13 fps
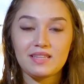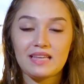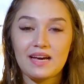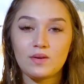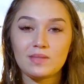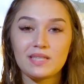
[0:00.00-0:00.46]

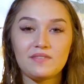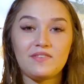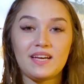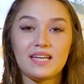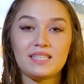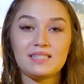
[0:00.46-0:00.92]
that
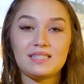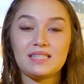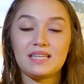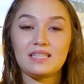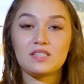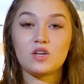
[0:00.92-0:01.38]

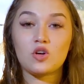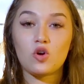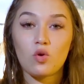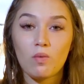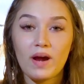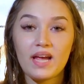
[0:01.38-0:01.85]
OnlyFans is a
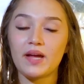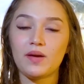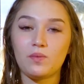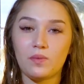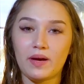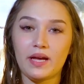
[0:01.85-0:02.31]

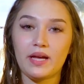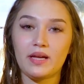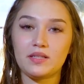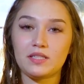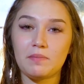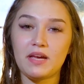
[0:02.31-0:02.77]
great way
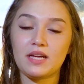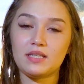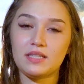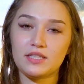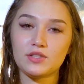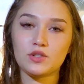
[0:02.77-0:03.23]
to make
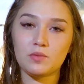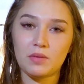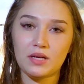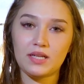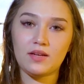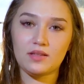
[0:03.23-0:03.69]
additional
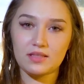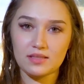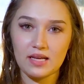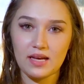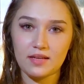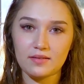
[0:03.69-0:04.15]
money on the
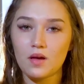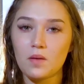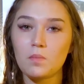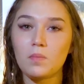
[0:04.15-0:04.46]
side.